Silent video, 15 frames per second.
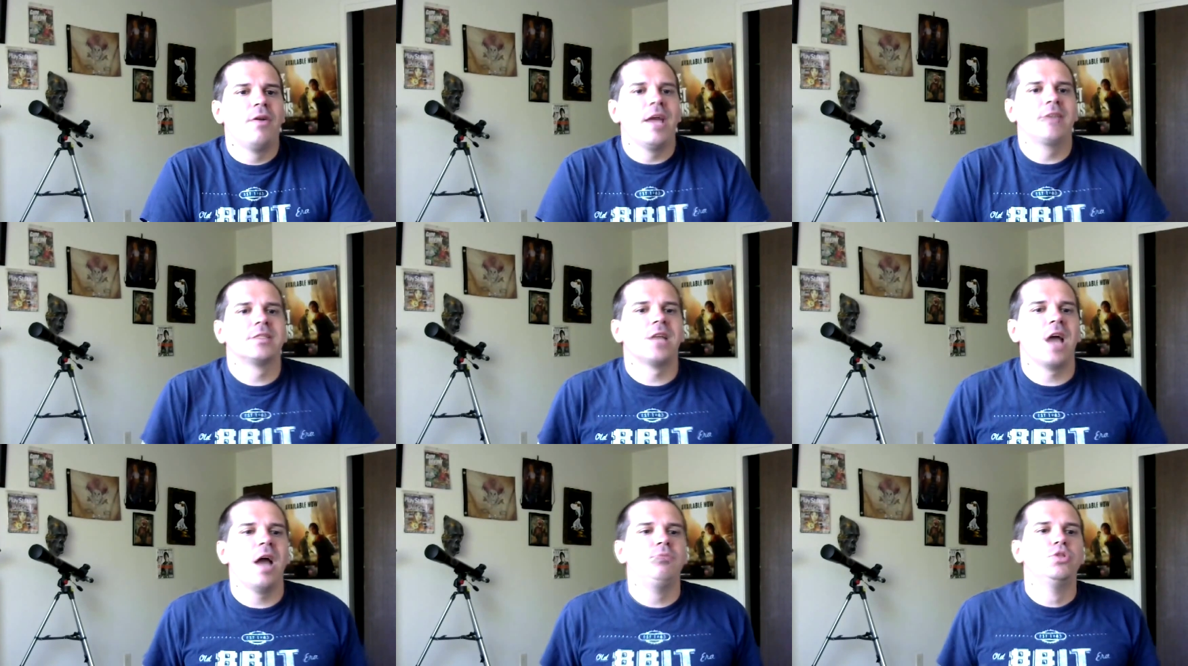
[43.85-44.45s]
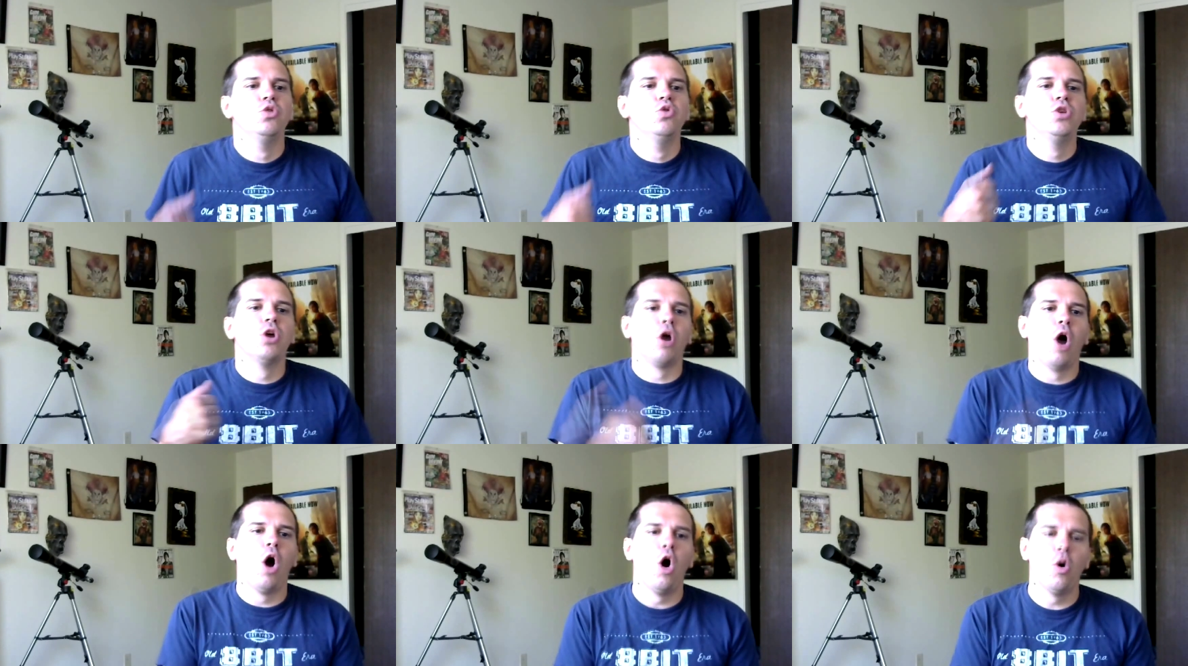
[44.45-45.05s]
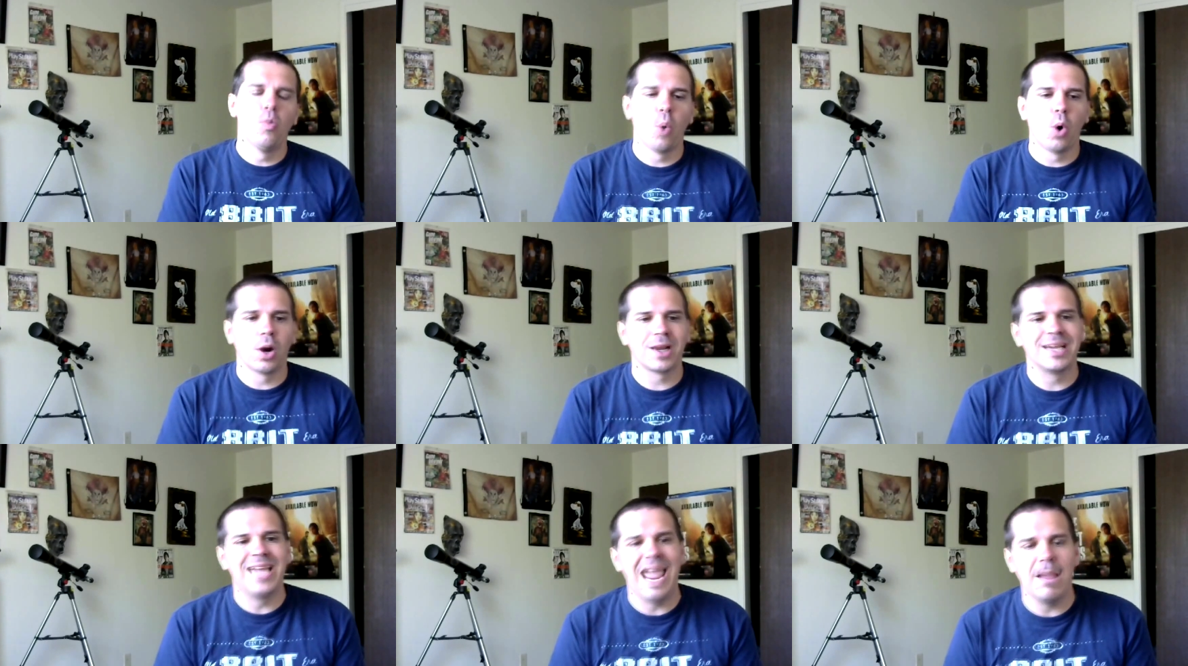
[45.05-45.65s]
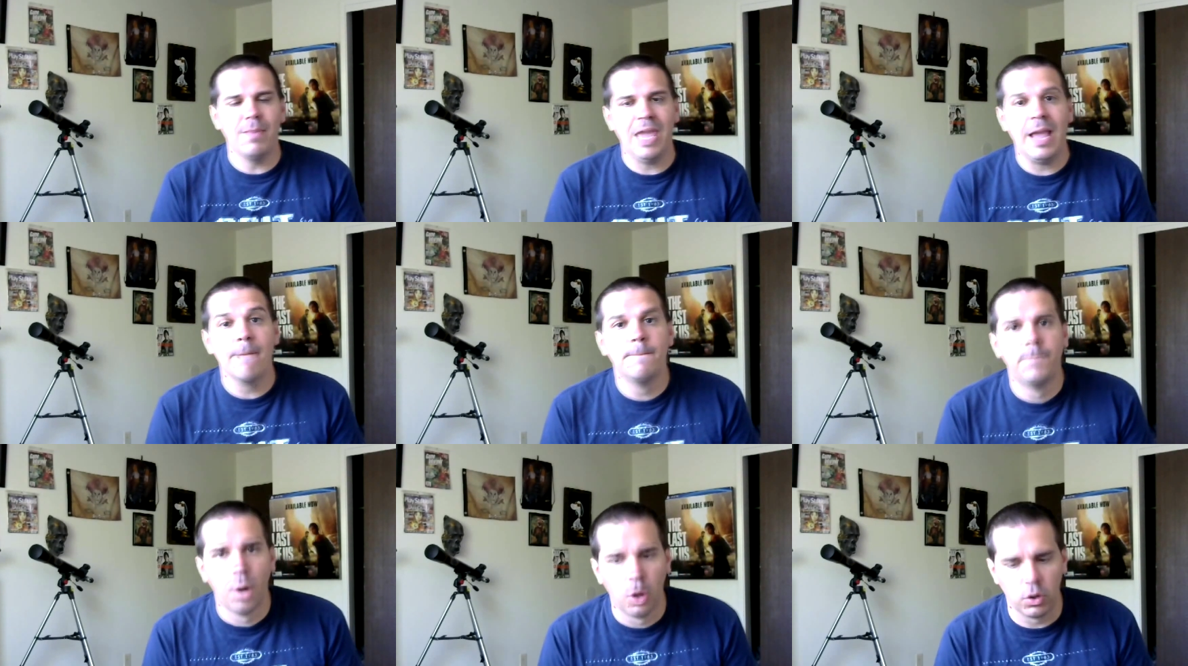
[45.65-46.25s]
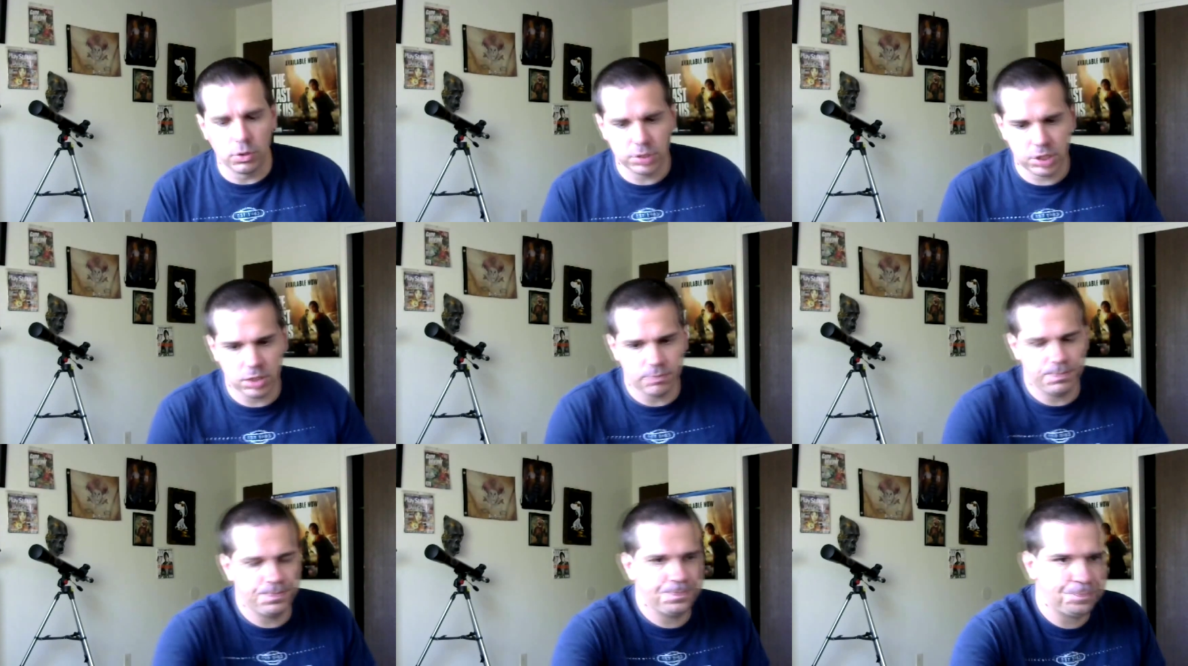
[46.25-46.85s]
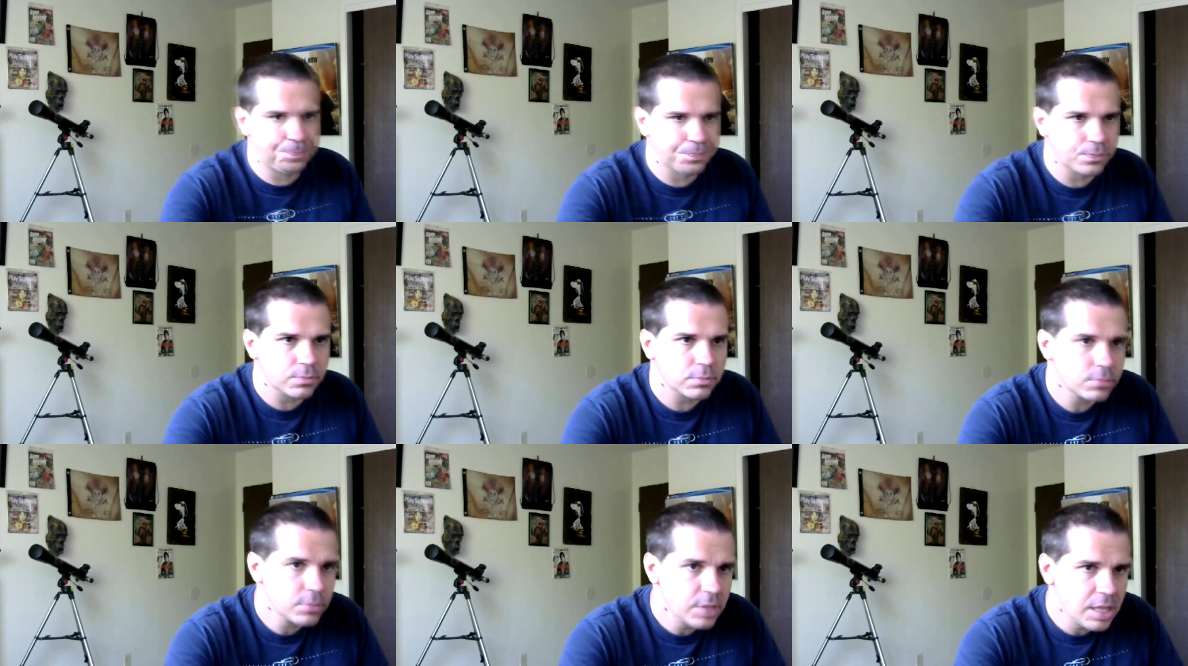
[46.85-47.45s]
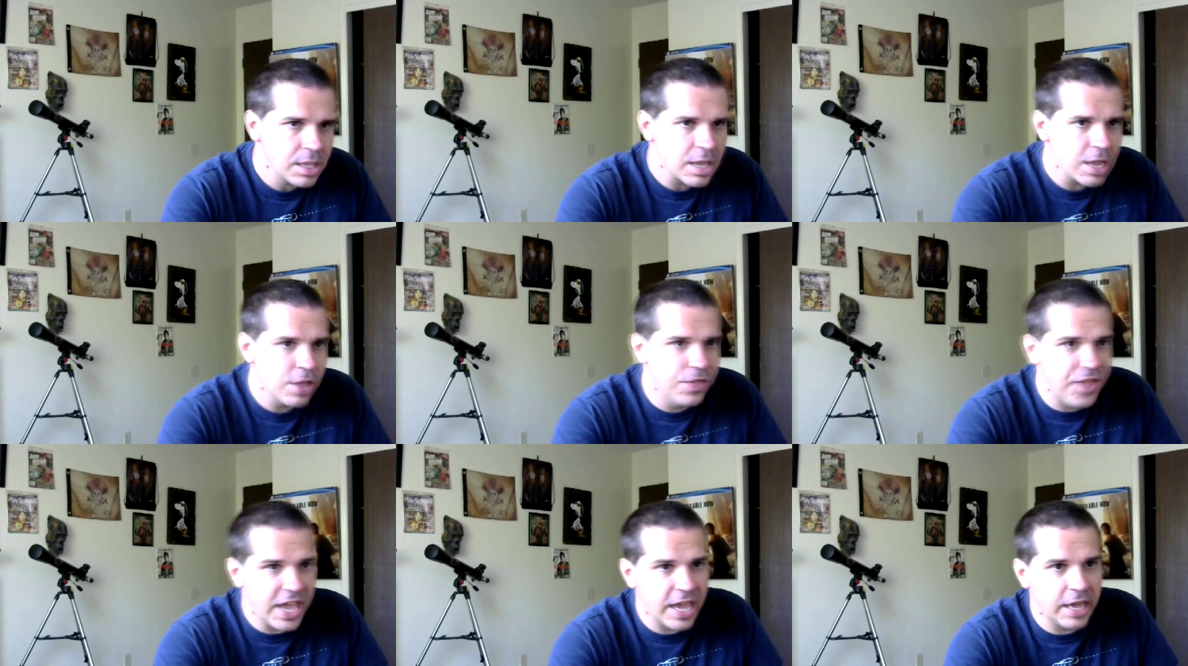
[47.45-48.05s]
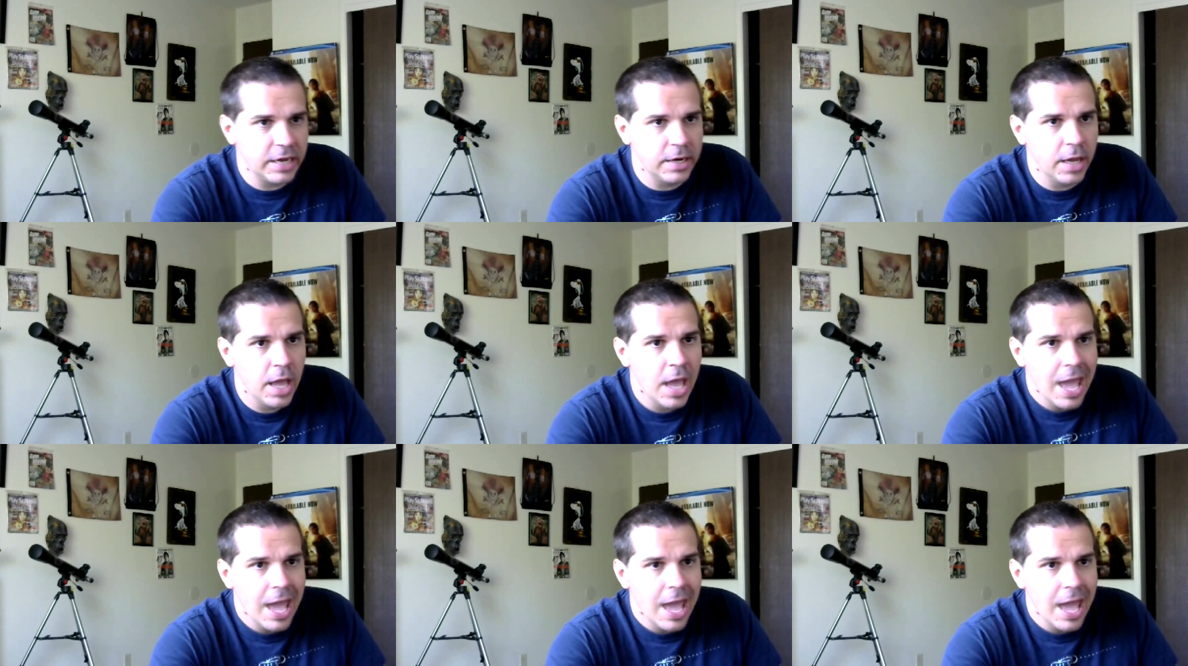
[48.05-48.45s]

Next time, do your homework, Gaming Bolt." Then,